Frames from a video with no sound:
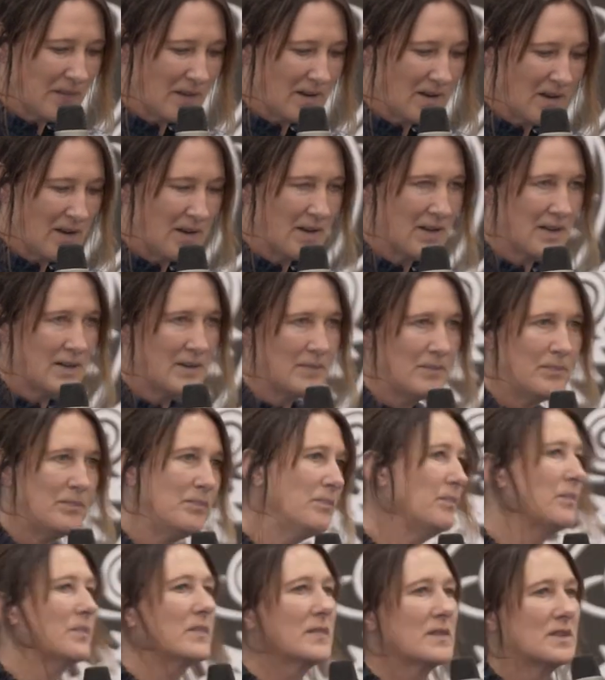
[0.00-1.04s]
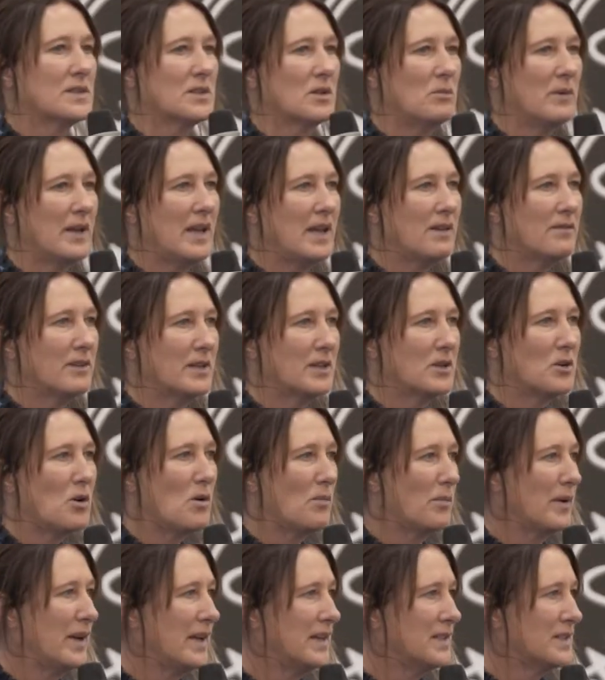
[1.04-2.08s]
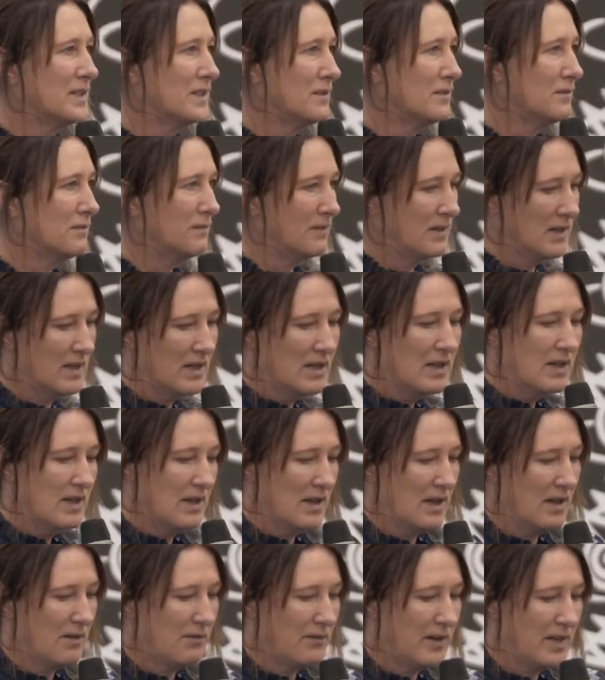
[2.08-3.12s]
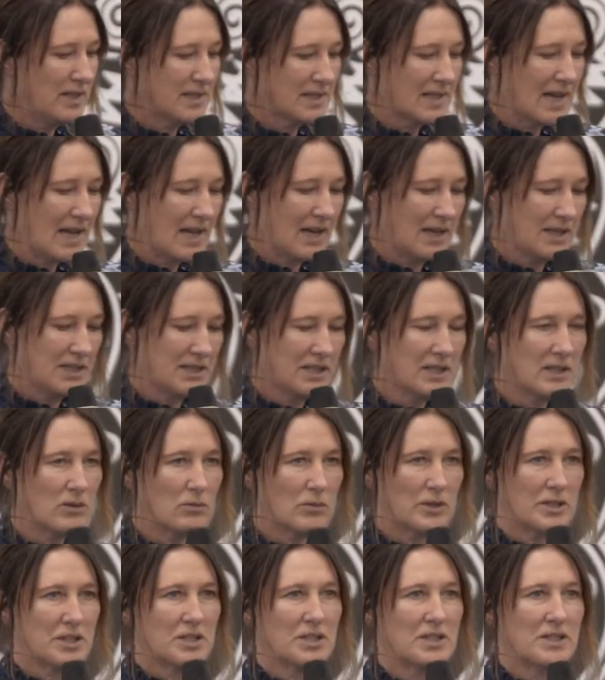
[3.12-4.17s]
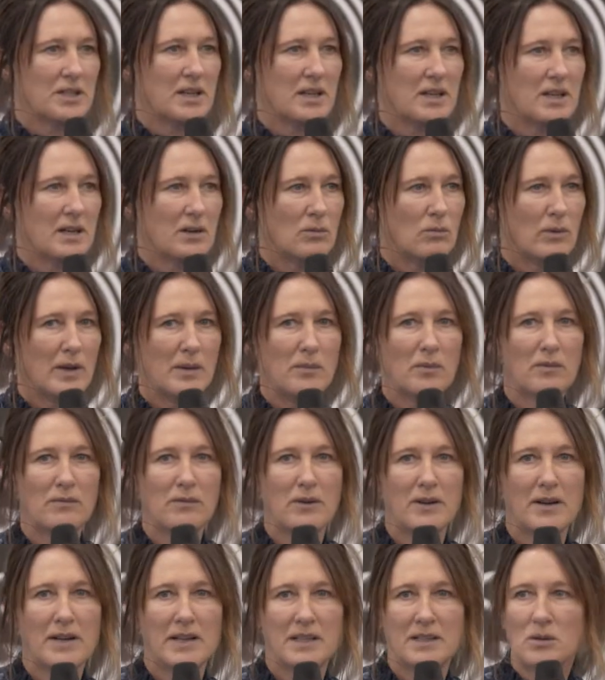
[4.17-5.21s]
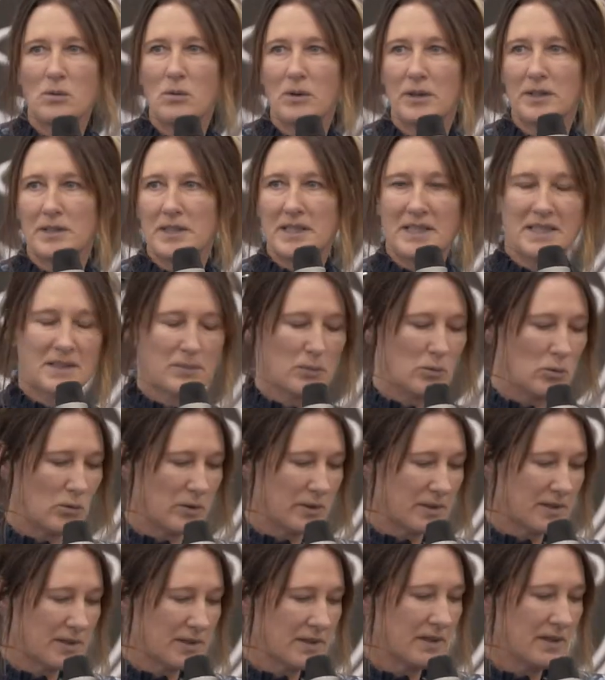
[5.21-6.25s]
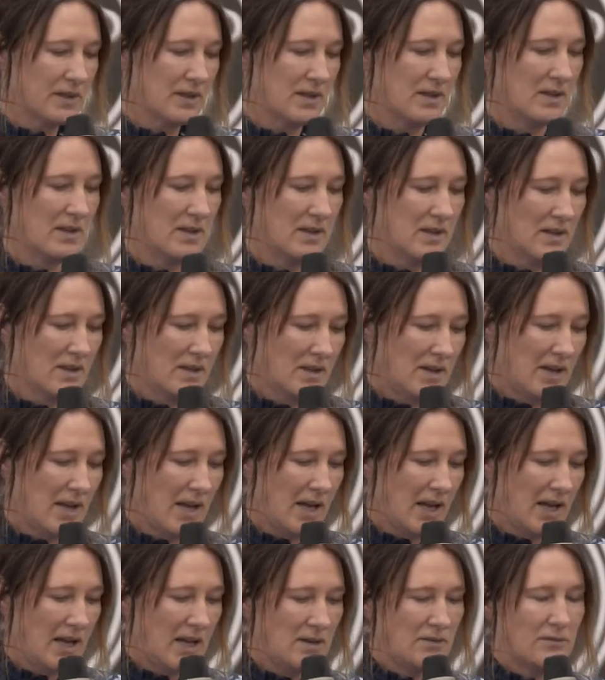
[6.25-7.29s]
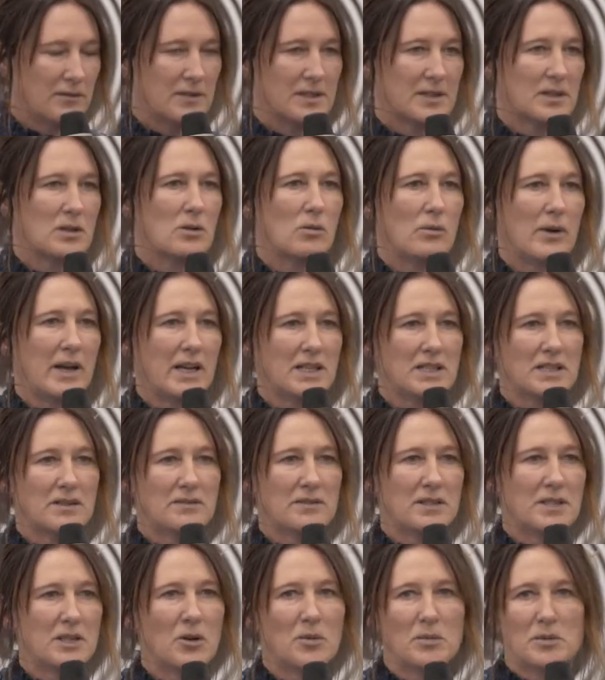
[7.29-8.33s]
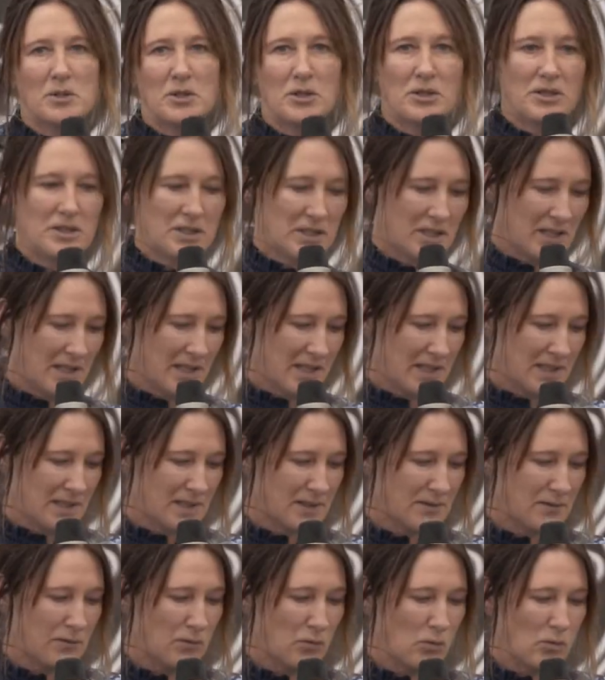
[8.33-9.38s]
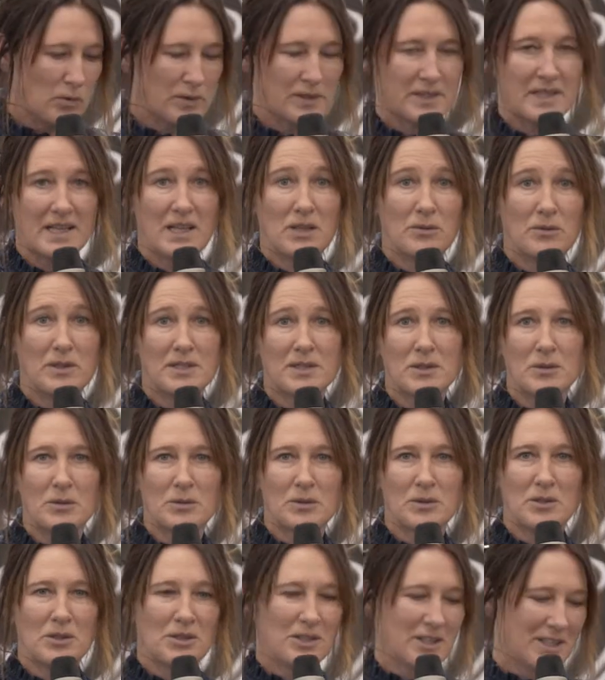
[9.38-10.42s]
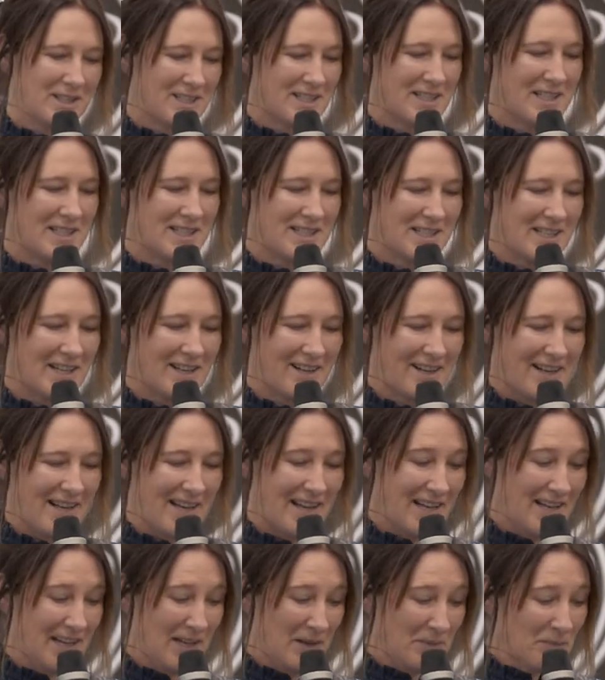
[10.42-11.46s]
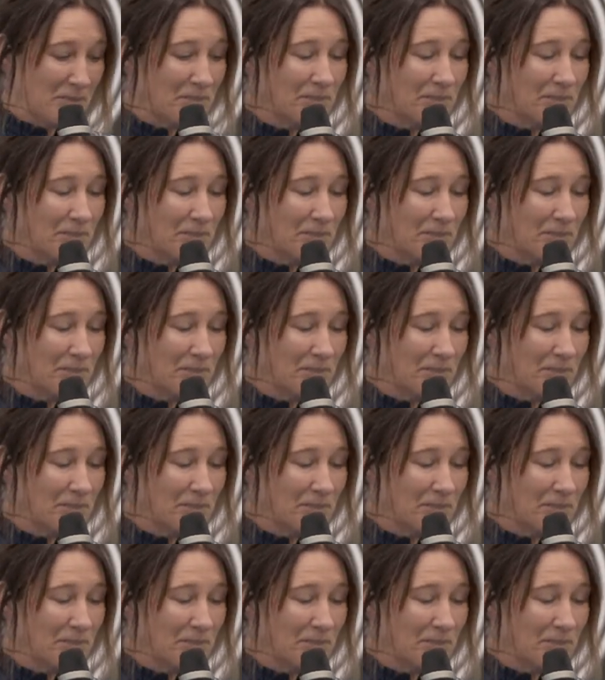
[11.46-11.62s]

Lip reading: So we have a comprehensive events calendar which we provide quality sports and physical activity opportunities for secondary school students in Taranaki.